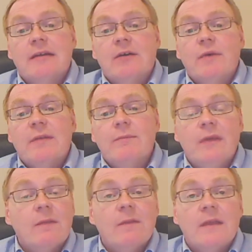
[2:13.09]
we
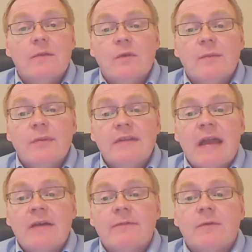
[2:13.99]
admit that we're a bit
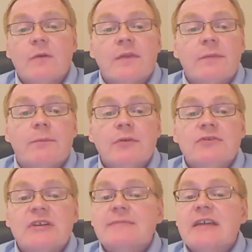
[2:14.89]
doubtful that blue
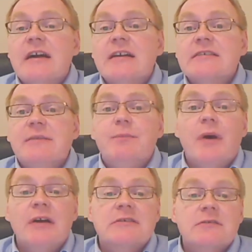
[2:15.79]
chip stocks can
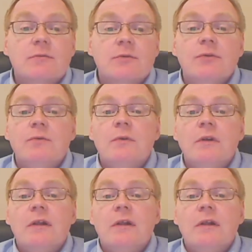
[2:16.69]
punch through